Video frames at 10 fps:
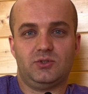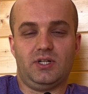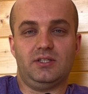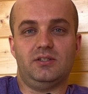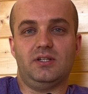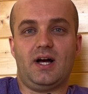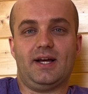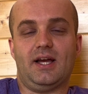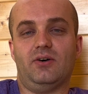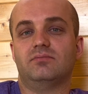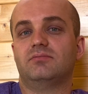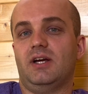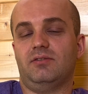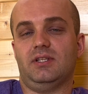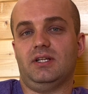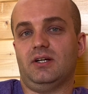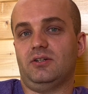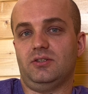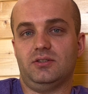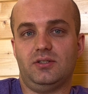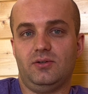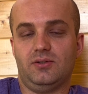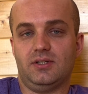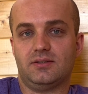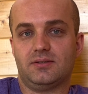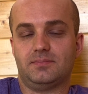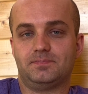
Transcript: trying to knock out everything on your to-do list.